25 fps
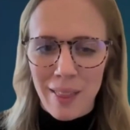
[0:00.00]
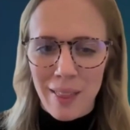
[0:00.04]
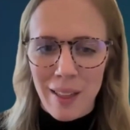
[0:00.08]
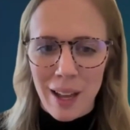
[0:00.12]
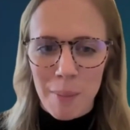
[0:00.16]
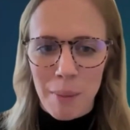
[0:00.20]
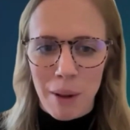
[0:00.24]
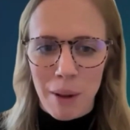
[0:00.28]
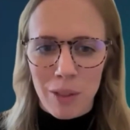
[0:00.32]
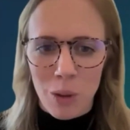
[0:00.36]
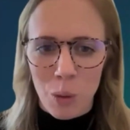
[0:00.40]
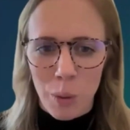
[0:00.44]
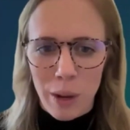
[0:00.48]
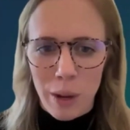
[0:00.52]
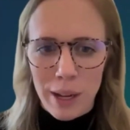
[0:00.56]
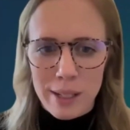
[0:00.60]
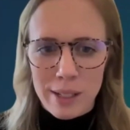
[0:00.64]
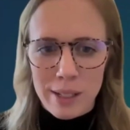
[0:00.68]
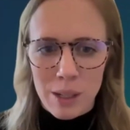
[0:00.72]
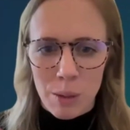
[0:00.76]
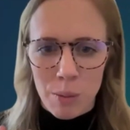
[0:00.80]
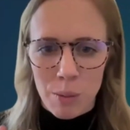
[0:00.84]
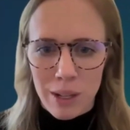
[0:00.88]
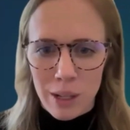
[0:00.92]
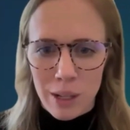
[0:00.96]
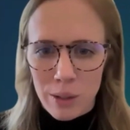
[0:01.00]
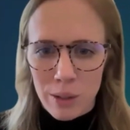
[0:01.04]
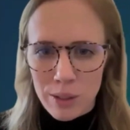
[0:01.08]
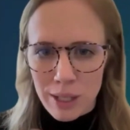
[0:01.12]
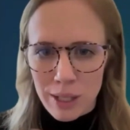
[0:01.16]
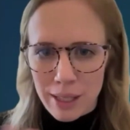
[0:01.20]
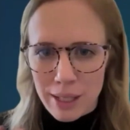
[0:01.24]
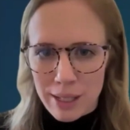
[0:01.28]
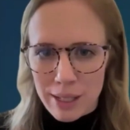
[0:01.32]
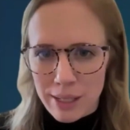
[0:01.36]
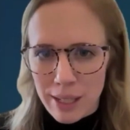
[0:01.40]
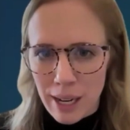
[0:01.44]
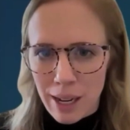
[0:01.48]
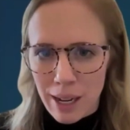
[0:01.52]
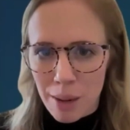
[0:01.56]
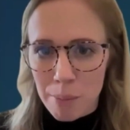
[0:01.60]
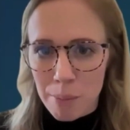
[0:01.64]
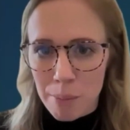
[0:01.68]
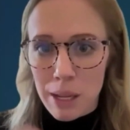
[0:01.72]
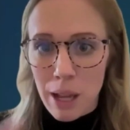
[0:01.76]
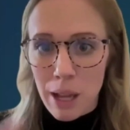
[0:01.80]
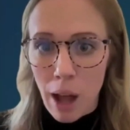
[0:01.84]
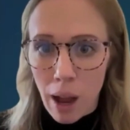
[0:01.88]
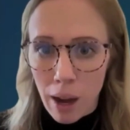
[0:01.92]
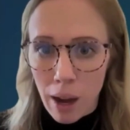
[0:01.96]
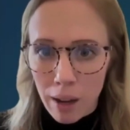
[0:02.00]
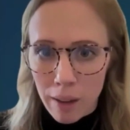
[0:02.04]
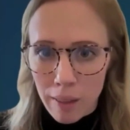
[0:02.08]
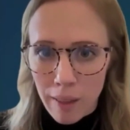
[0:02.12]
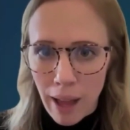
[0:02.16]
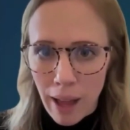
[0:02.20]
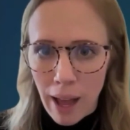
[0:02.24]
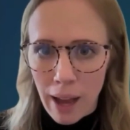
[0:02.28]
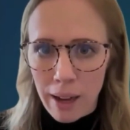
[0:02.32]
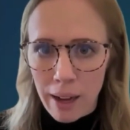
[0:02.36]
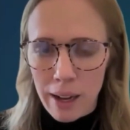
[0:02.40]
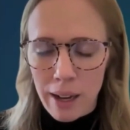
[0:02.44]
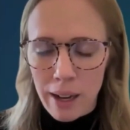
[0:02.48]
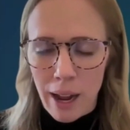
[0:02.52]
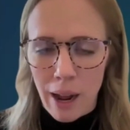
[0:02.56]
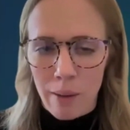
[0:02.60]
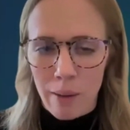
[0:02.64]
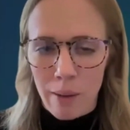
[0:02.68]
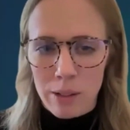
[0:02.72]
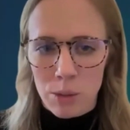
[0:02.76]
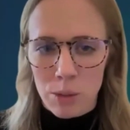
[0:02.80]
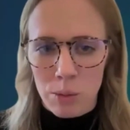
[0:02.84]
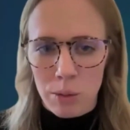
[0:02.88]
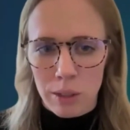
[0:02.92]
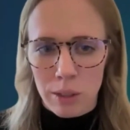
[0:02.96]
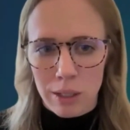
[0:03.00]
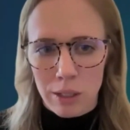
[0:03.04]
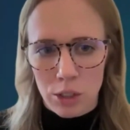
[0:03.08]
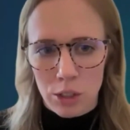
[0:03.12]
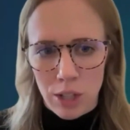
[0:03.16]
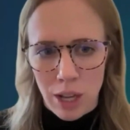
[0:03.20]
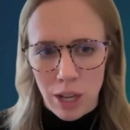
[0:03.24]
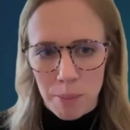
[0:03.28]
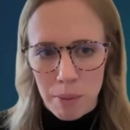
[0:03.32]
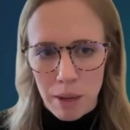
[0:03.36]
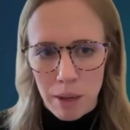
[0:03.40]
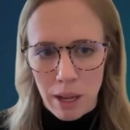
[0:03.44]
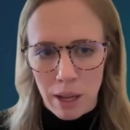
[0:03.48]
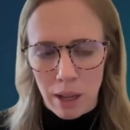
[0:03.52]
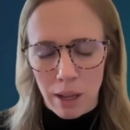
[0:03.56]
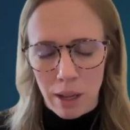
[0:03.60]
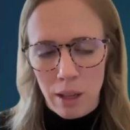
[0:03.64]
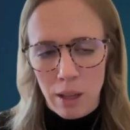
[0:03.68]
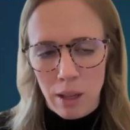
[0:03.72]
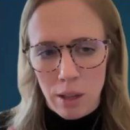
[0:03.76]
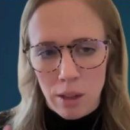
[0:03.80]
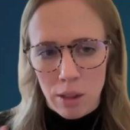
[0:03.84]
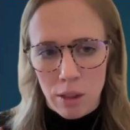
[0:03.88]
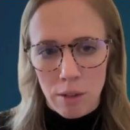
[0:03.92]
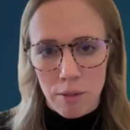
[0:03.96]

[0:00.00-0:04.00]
I think, about the ways that we're using this data beyond that and how it's really shaping